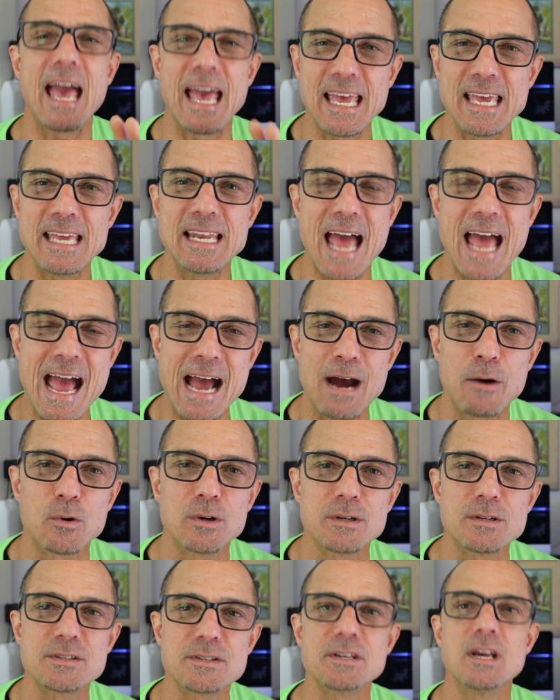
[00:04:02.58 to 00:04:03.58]
8
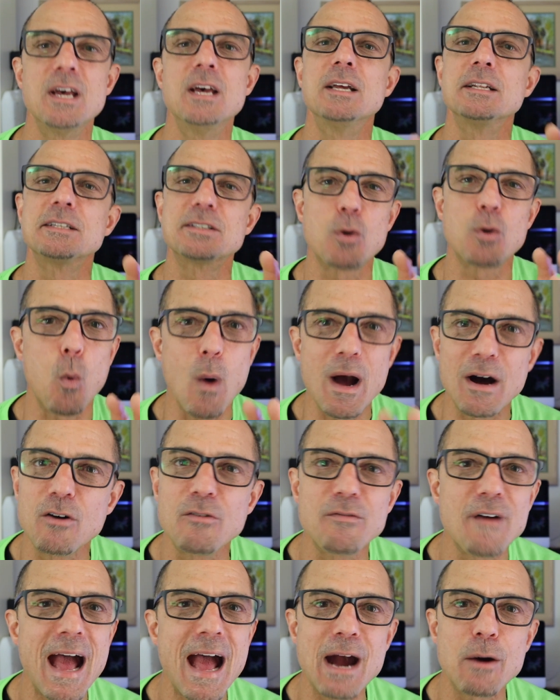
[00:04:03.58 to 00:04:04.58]
hours,
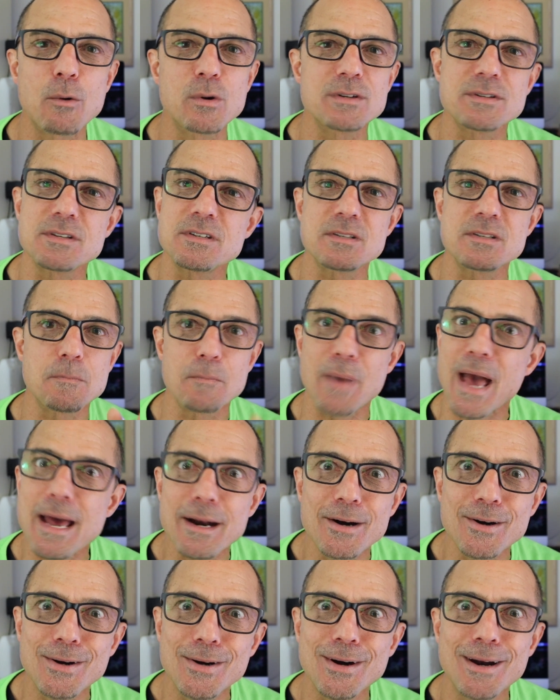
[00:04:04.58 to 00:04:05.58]
12 hours is
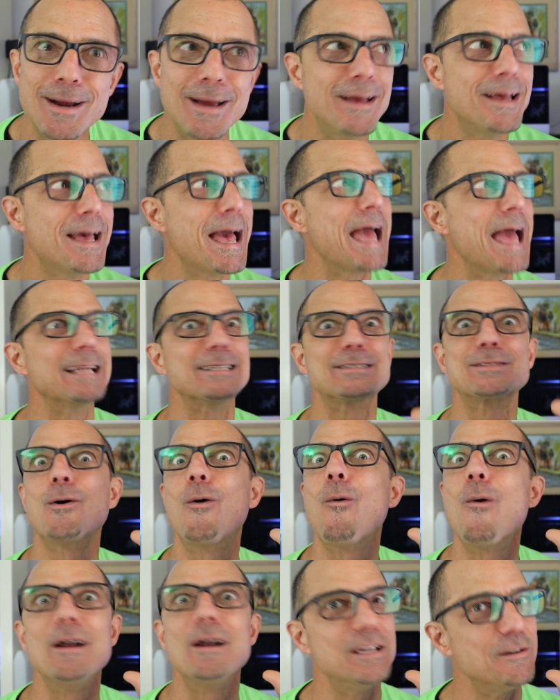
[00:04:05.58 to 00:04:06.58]
better, and
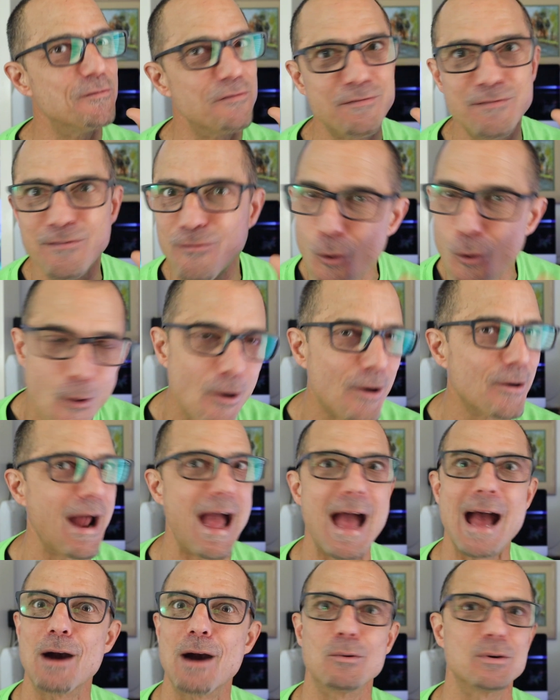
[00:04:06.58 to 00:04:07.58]
24
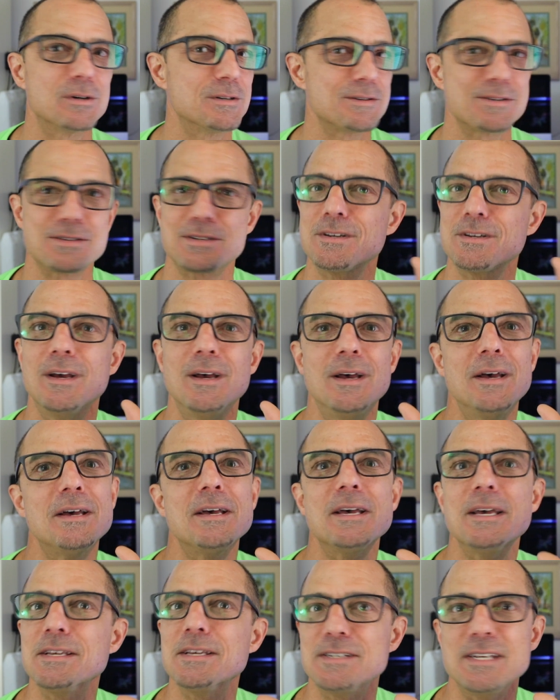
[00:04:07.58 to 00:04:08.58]
hours
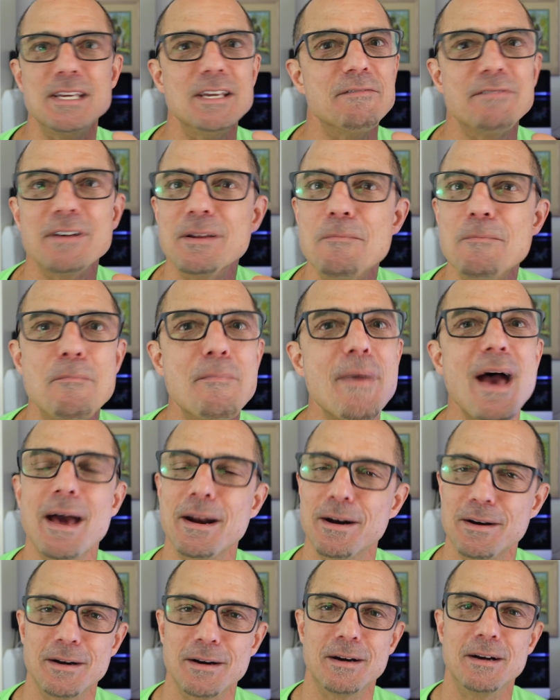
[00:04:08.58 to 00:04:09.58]
is even
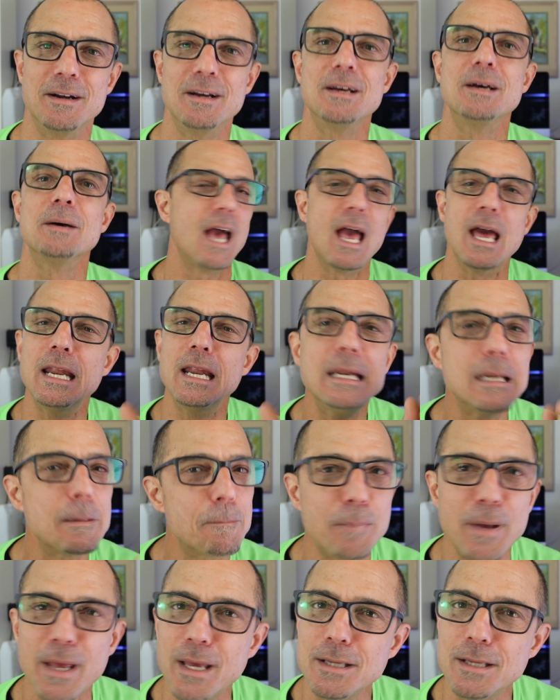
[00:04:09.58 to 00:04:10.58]
better. And in a
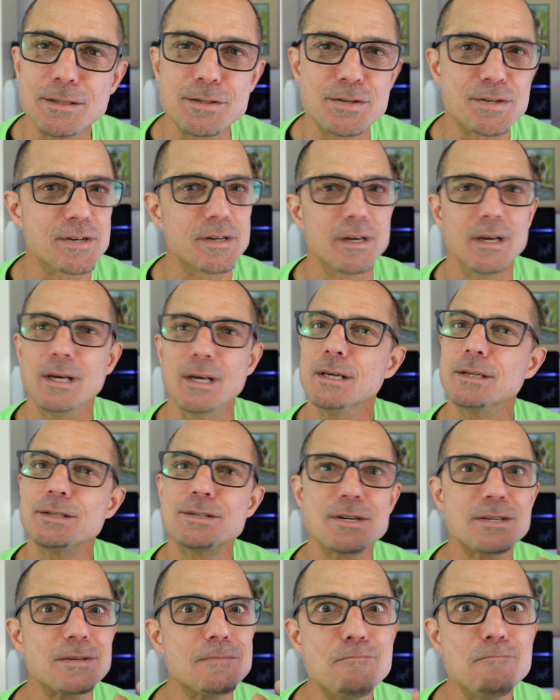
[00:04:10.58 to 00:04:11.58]
pinch,
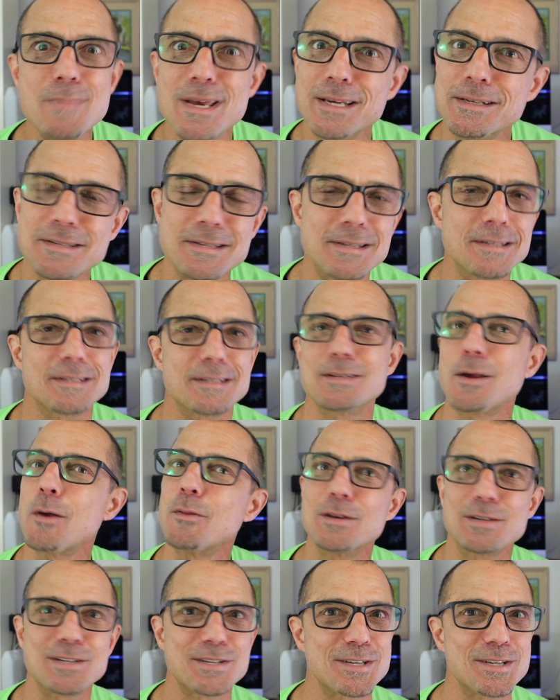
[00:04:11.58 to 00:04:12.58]
just mix it so
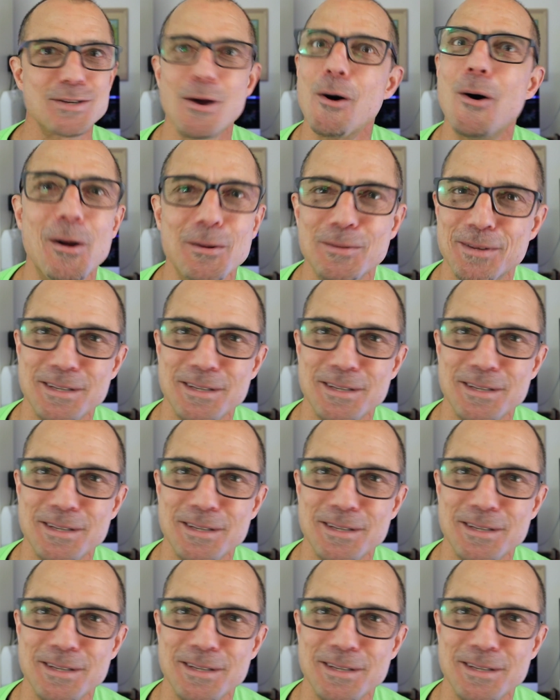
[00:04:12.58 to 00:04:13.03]
the salt